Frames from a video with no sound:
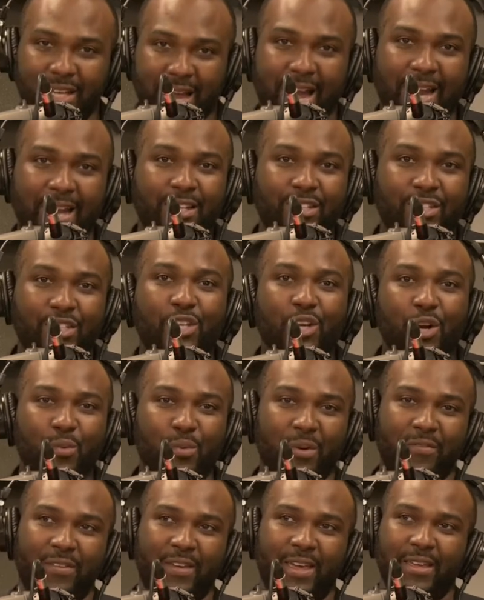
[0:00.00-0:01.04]
kind of deal
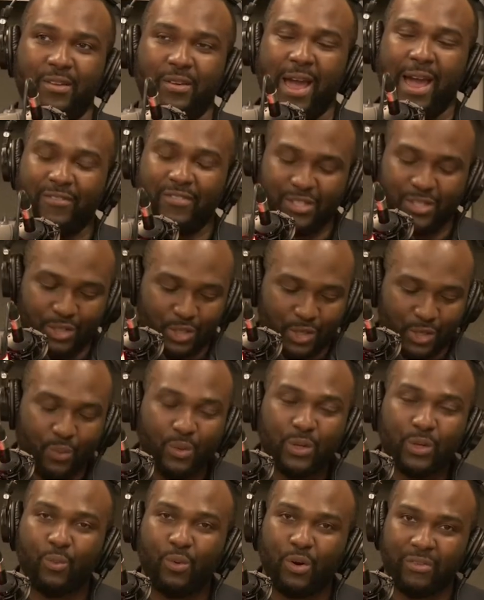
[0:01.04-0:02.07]
with it. You're having to deal
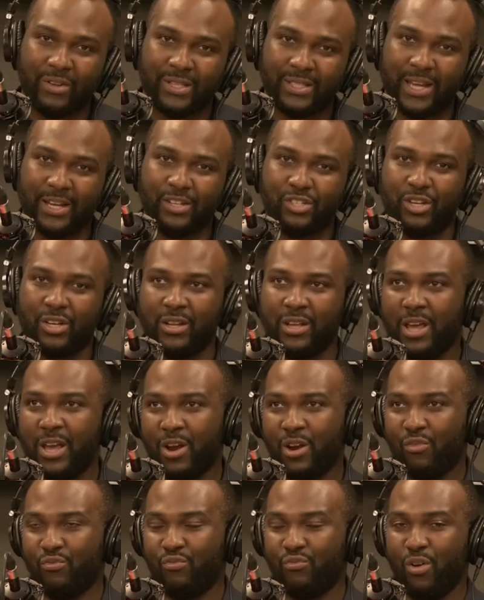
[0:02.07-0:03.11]
with the water retention.
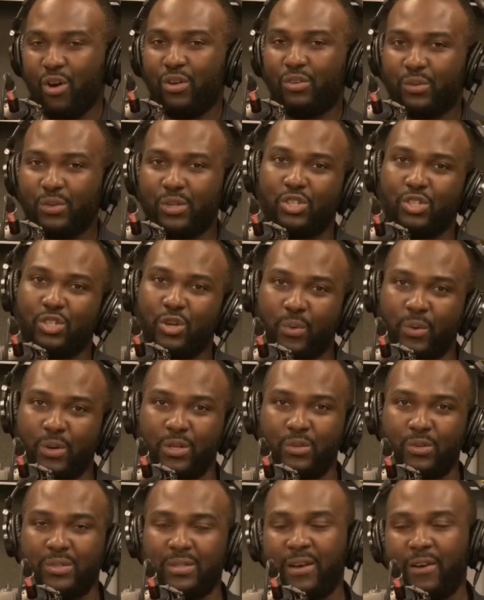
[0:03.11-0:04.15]
Yeah. Ronald is showing
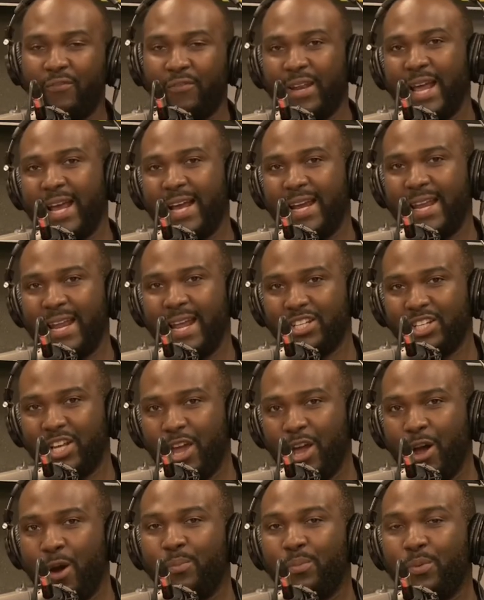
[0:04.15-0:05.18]
yeah. you something that can actually
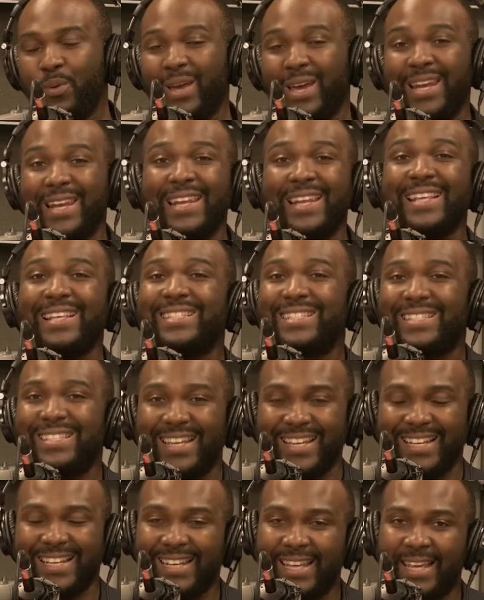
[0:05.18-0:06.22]
help you
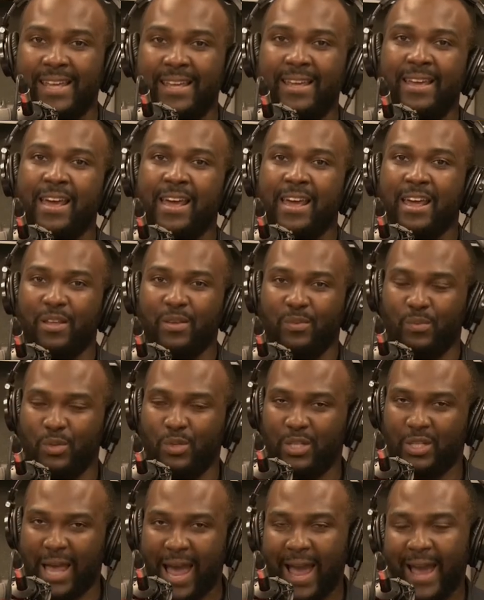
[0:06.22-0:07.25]
holistically,
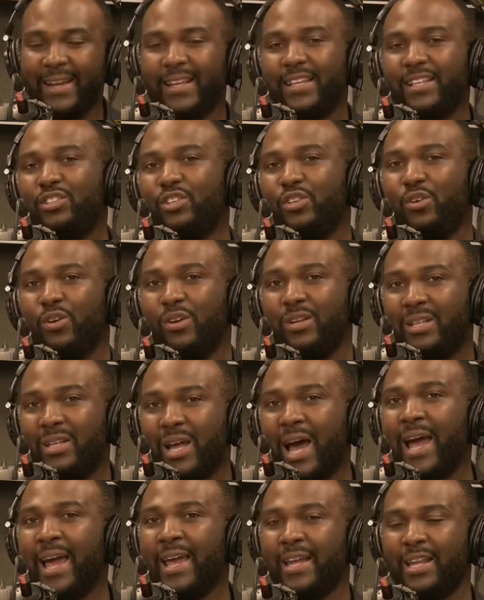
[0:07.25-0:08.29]
adding mm. to your
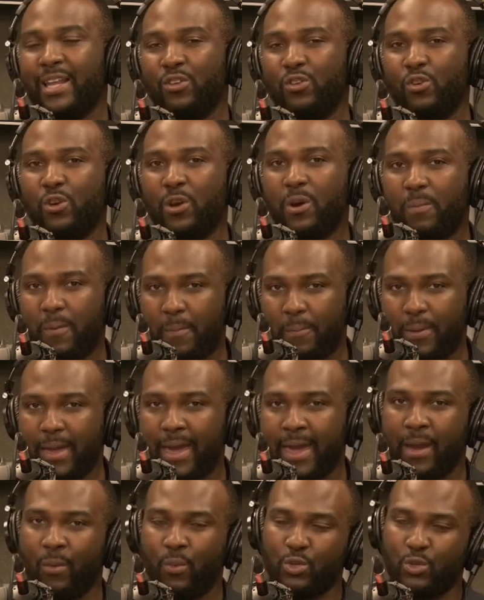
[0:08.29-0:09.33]
diet that you can
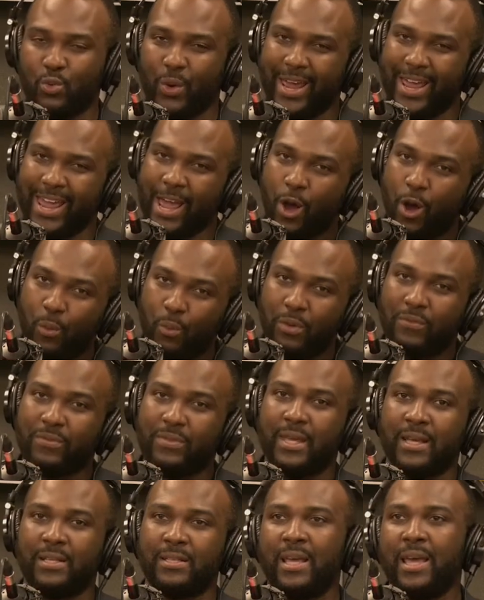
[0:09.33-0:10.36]
prepare, which will help
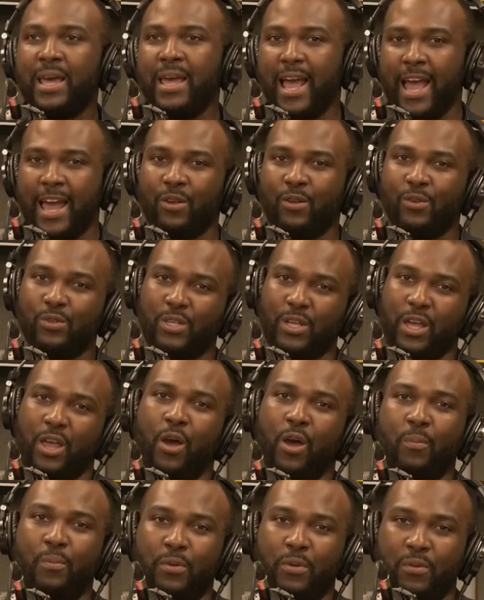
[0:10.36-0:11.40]
with this and also
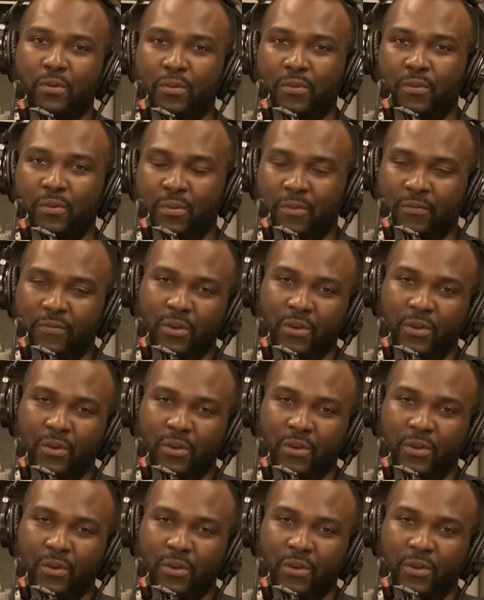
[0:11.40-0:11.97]
help you with